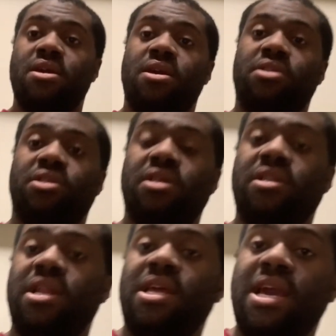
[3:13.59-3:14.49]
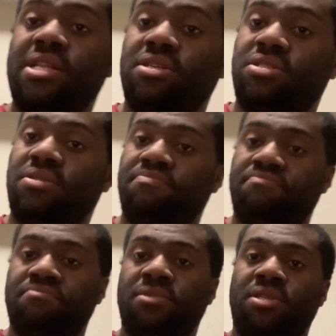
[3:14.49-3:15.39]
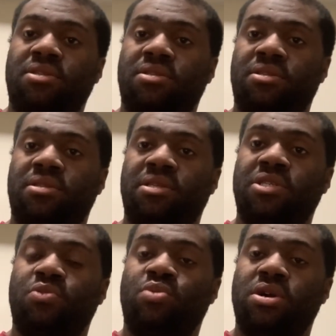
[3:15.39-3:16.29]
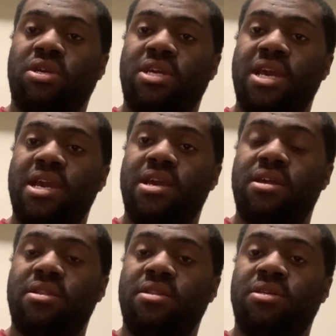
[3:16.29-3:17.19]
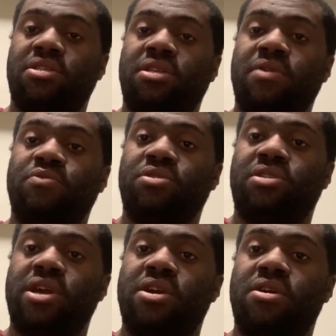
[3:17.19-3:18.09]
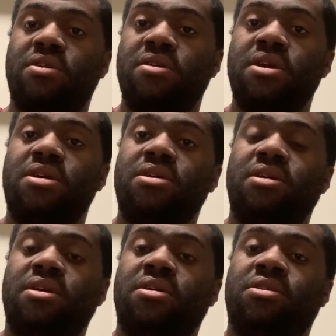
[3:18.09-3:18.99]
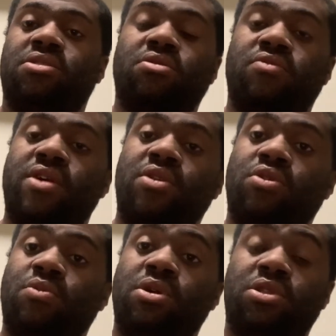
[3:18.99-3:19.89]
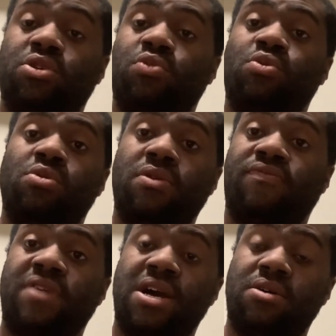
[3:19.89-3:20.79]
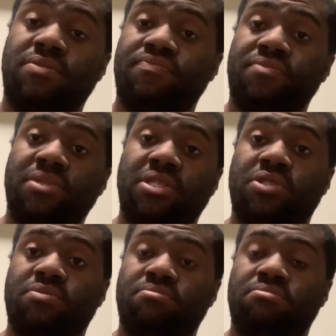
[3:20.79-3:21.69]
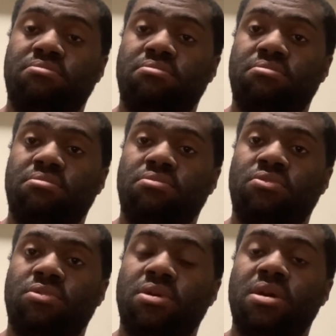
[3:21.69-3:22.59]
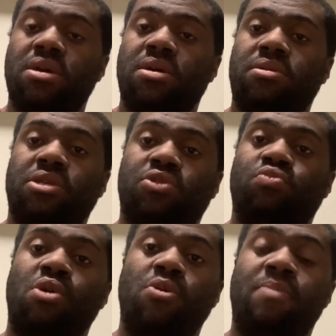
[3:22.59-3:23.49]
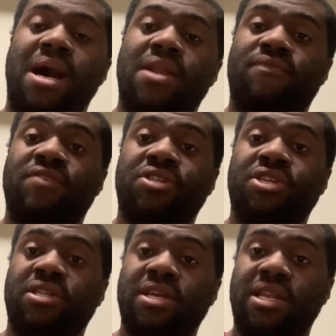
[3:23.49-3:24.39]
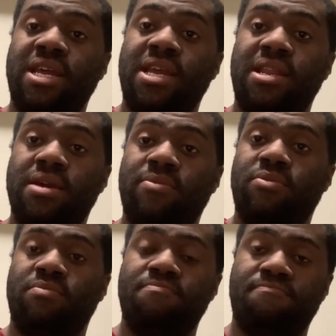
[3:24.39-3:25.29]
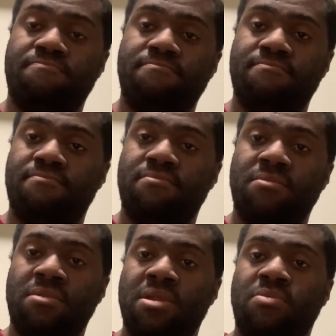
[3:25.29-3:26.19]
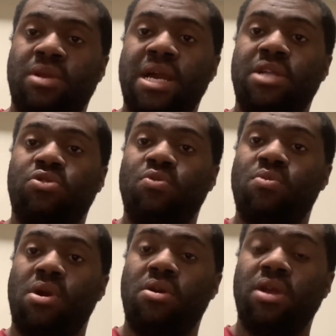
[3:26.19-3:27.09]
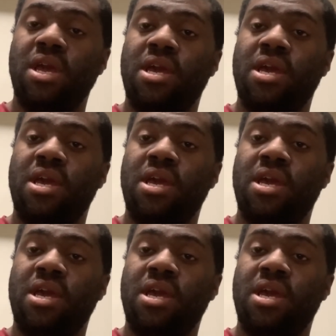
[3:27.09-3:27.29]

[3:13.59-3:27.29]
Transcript: And stuff. Then he had this this one kid that stuff was there, and so the granddaughter went into the room and found this this robot adventure thing that he never never got to work